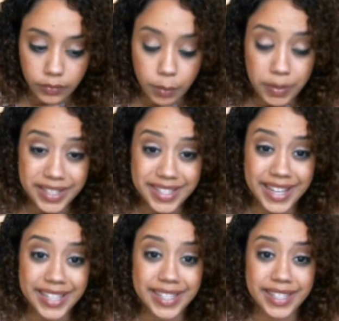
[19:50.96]
But it's
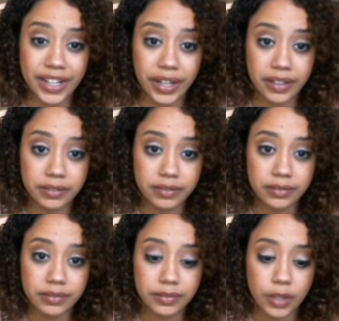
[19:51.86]
necessary,
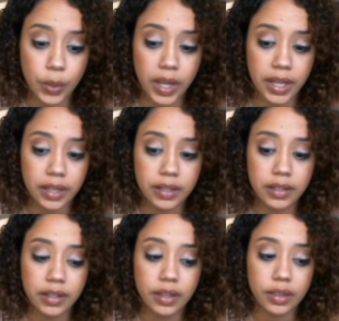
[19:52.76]
okay?
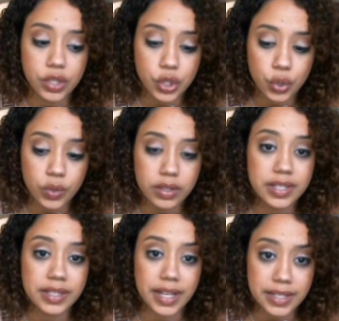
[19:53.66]
The truth
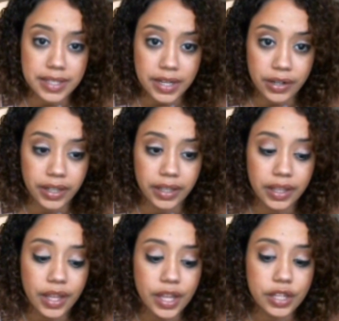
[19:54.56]
is necessary.
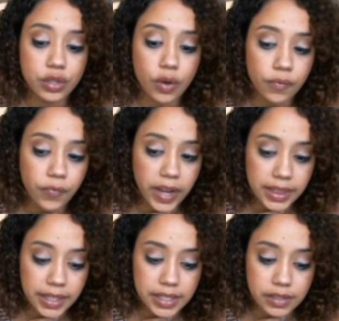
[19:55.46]
Don't
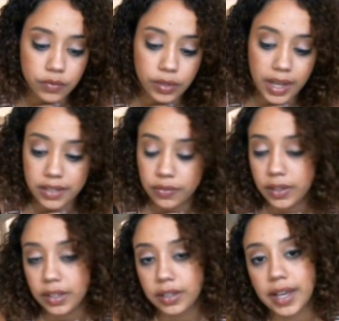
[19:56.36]
fight things. If you guys
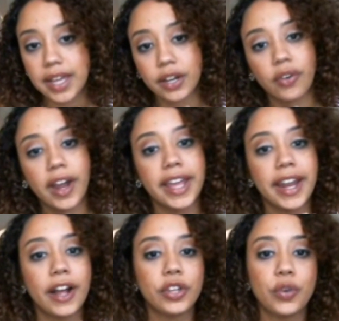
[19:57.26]
feel like you got to cry it
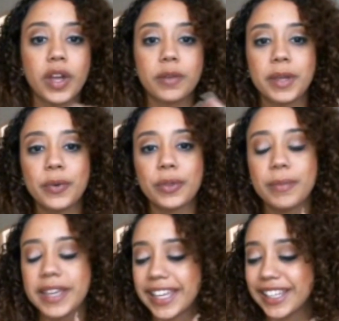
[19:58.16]
out, you want to be with
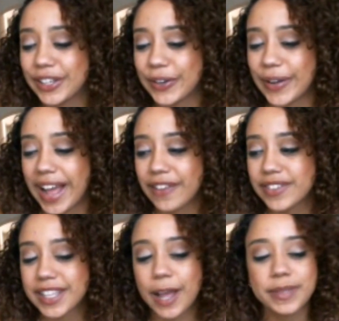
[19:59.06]
me and, you know, have a
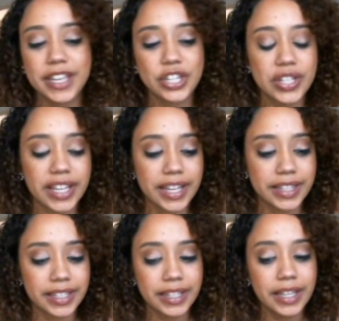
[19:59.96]
sob session like I
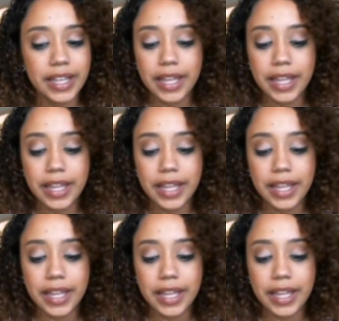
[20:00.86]
did,